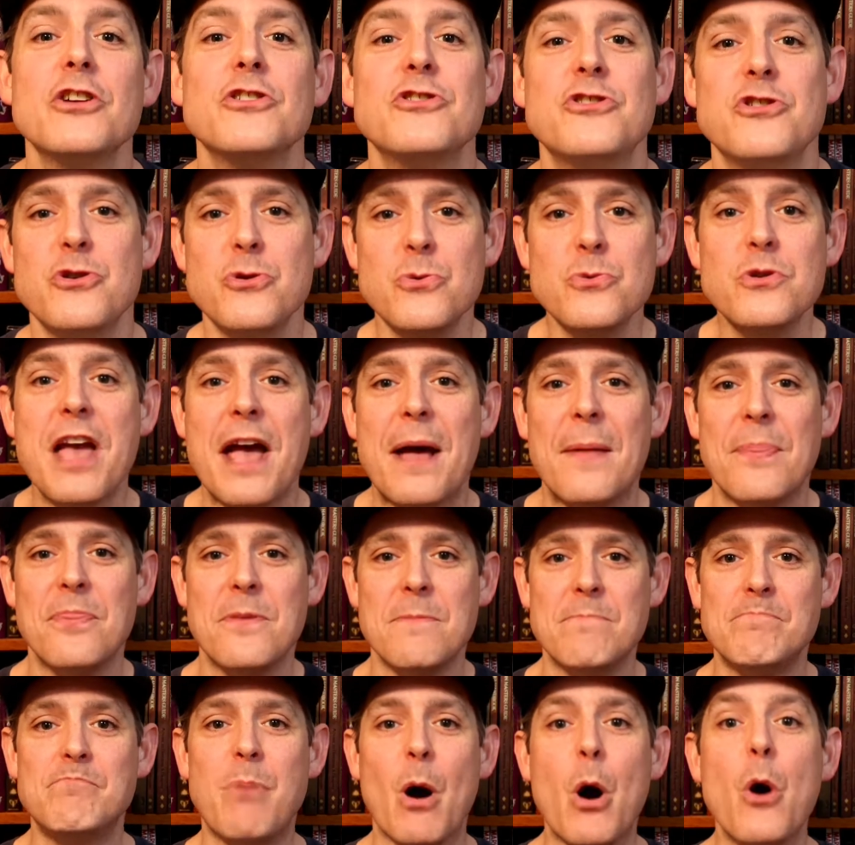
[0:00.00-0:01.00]
you get
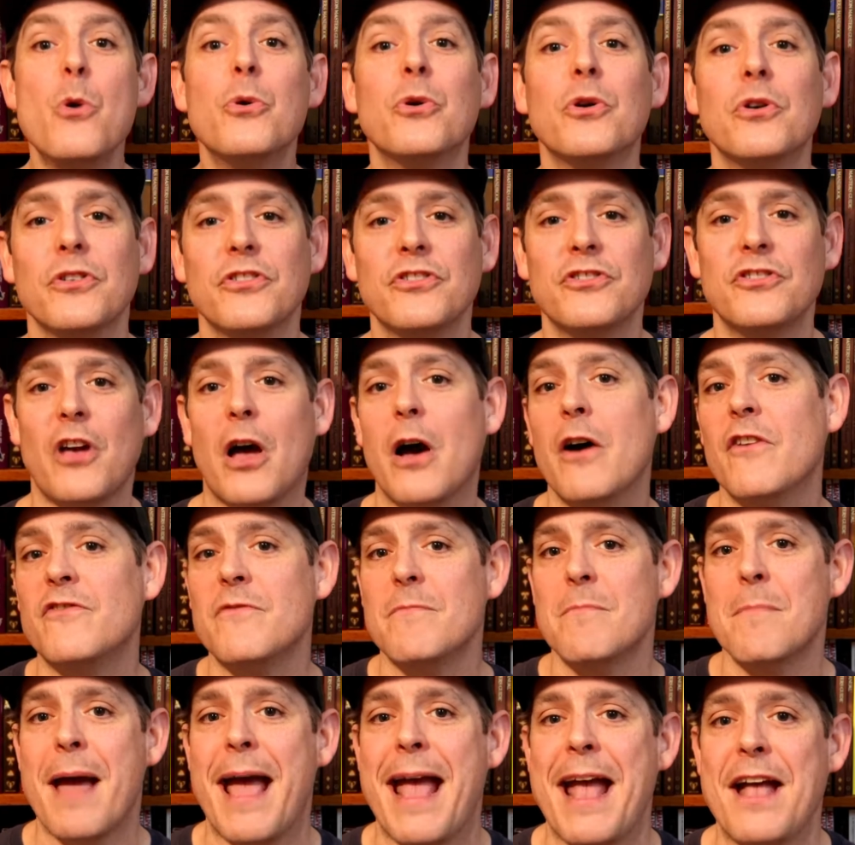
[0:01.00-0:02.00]
the bonus
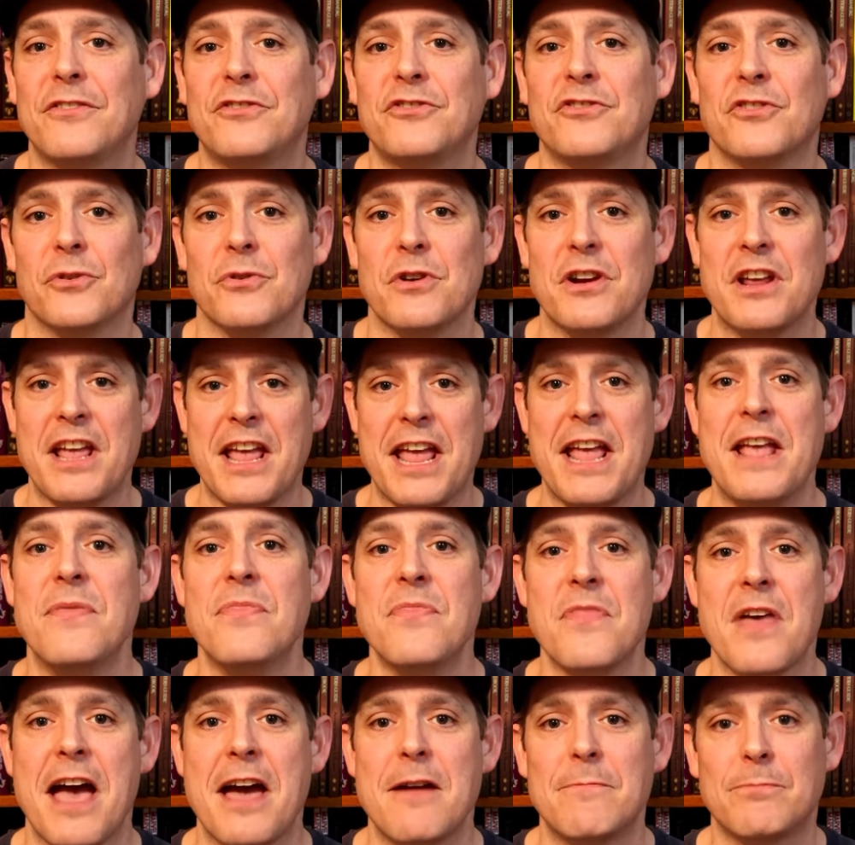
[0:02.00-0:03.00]
of mastery
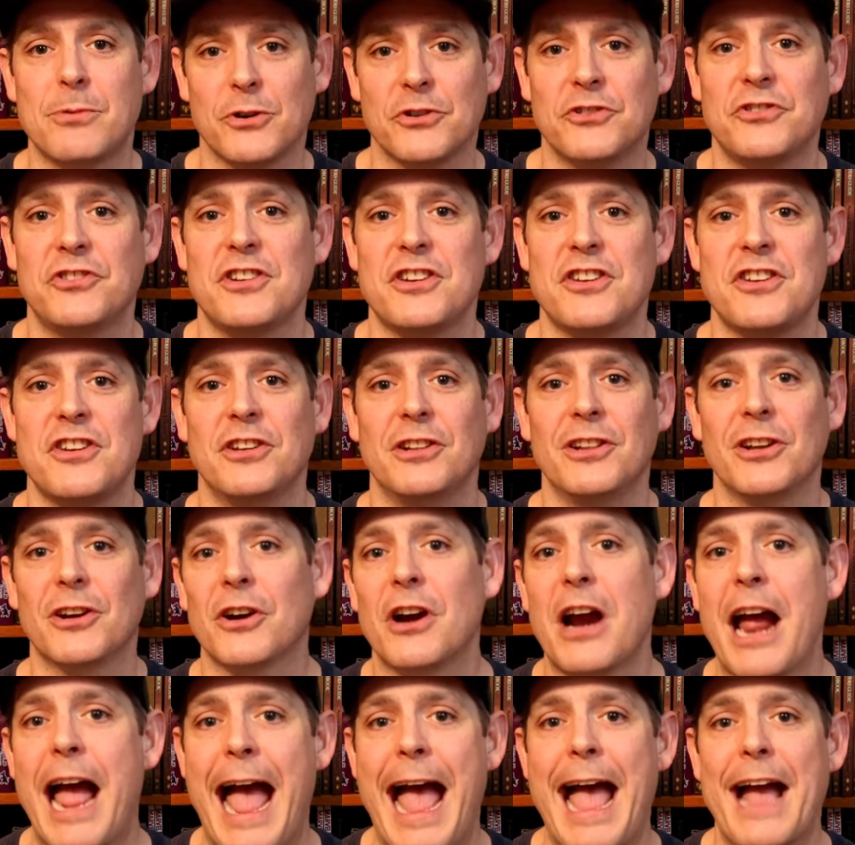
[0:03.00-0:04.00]
in that
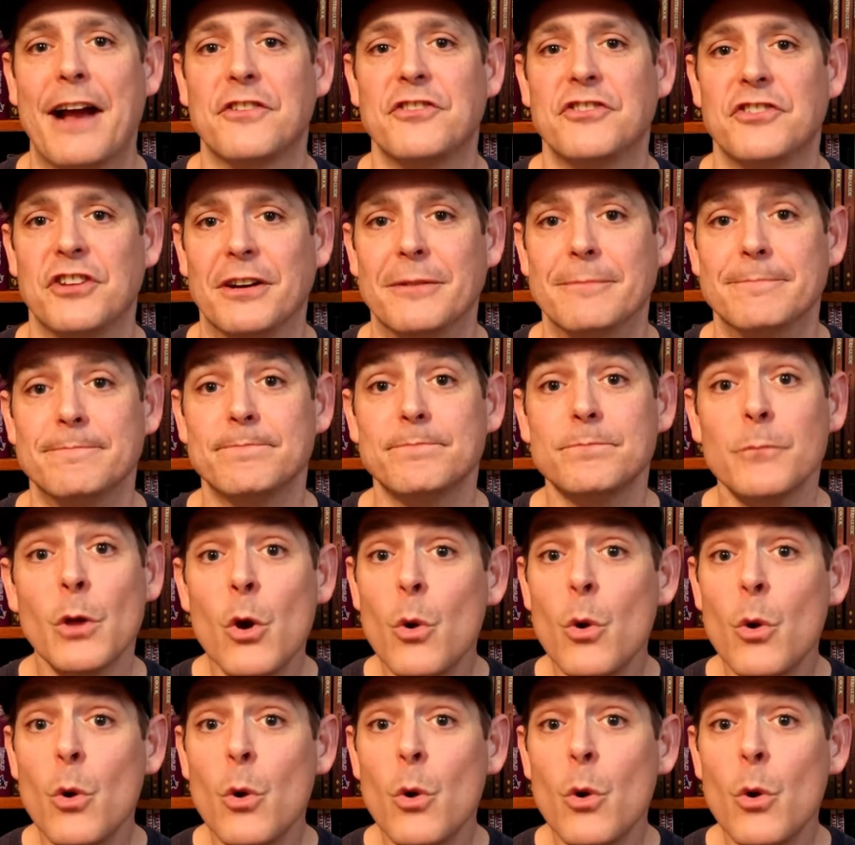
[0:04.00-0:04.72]
particular action,